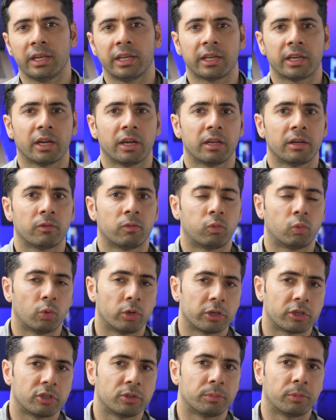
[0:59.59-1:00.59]
any kind of
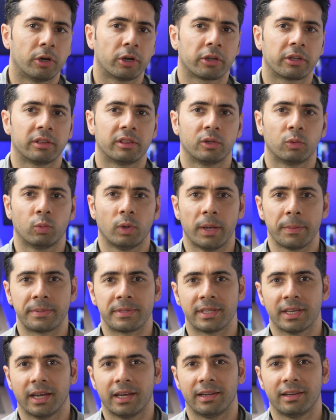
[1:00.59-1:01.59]
work to market the
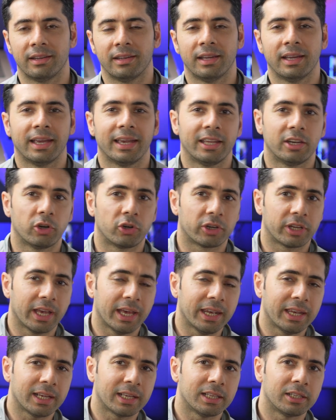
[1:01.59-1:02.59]
website, it
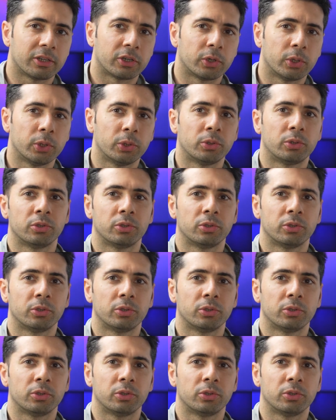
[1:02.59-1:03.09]
organically grew